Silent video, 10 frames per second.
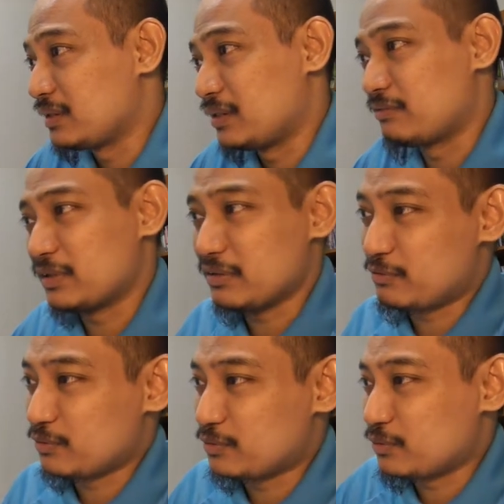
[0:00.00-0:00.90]
Even if
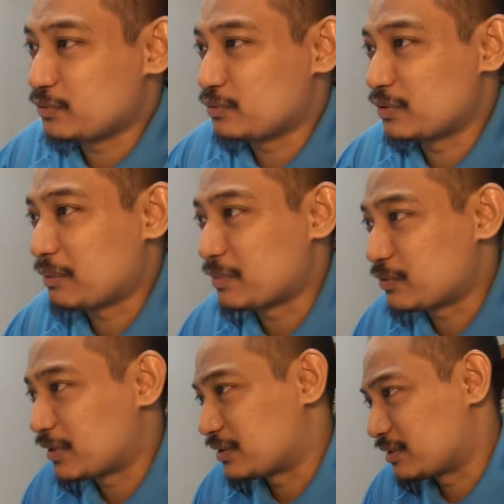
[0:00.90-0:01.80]
you go to number
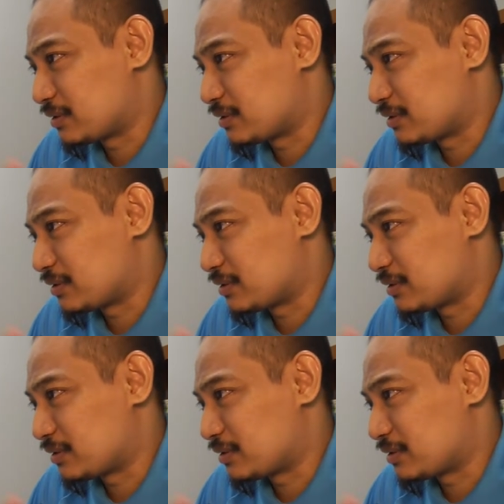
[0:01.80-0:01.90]
what,